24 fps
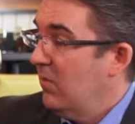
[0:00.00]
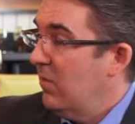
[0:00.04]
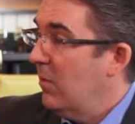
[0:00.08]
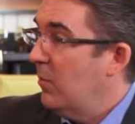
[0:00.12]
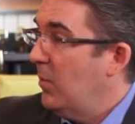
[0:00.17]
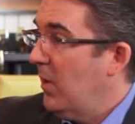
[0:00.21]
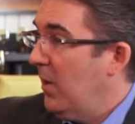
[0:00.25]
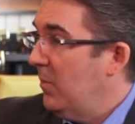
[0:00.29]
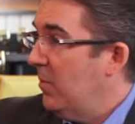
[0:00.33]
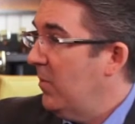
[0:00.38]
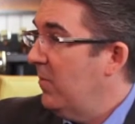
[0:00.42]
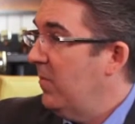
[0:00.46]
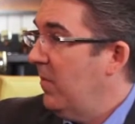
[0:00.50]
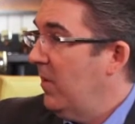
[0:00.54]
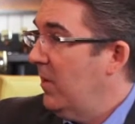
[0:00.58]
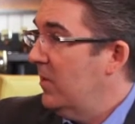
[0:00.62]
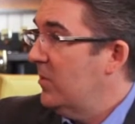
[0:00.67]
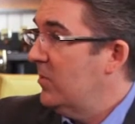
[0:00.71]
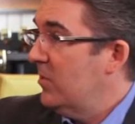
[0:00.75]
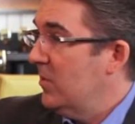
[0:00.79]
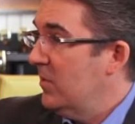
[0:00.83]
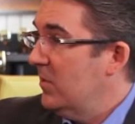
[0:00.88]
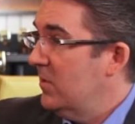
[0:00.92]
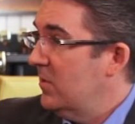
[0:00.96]
for proper
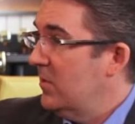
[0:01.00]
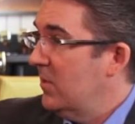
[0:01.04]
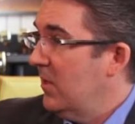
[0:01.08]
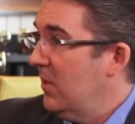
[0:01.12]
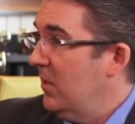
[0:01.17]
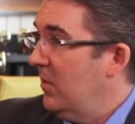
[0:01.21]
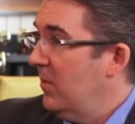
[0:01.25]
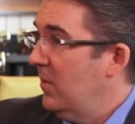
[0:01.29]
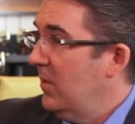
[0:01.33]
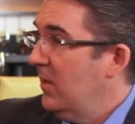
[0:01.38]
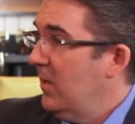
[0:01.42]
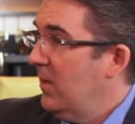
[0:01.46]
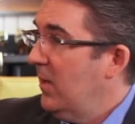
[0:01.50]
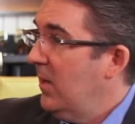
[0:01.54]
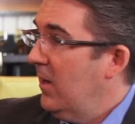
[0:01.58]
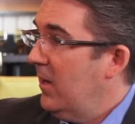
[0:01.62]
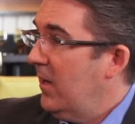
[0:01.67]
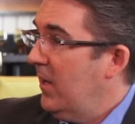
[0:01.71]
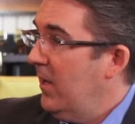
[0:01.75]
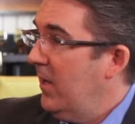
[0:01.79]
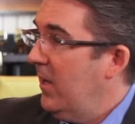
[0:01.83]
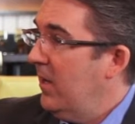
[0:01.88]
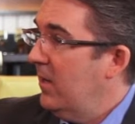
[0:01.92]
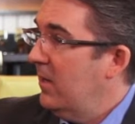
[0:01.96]
function. So
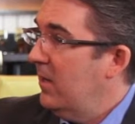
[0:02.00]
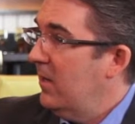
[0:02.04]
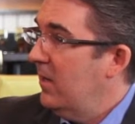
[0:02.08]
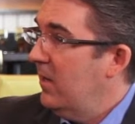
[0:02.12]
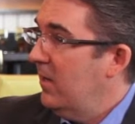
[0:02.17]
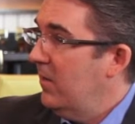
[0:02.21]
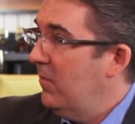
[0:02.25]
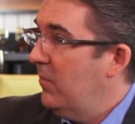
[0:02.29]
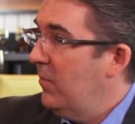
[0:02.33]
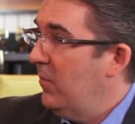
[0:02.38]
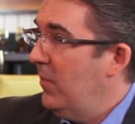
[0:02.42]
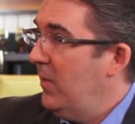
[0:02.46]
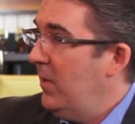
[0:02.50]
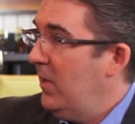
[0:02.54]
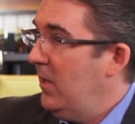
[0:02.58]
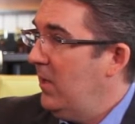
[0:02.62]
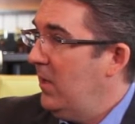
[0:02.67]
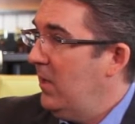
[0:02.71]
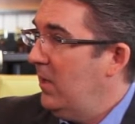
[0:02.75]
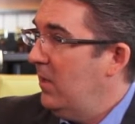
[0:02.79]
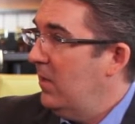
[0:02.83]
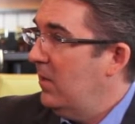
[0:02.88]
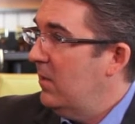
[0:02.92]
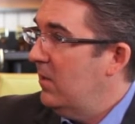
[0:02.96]
again, if
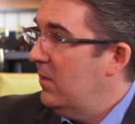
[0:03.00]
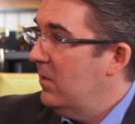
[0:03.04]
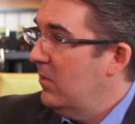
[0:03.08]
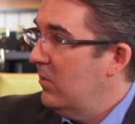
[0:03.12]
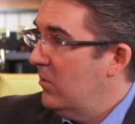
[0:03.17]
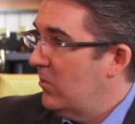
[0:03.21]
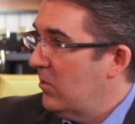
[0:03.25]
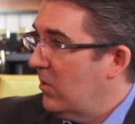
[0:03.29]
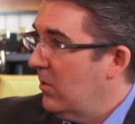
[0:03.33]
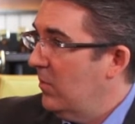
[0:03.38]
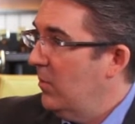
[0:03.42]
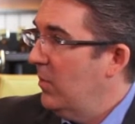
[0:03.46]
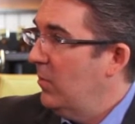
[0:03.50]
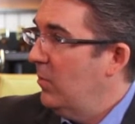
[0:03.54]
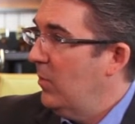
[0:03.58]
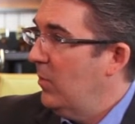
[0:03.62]
we determine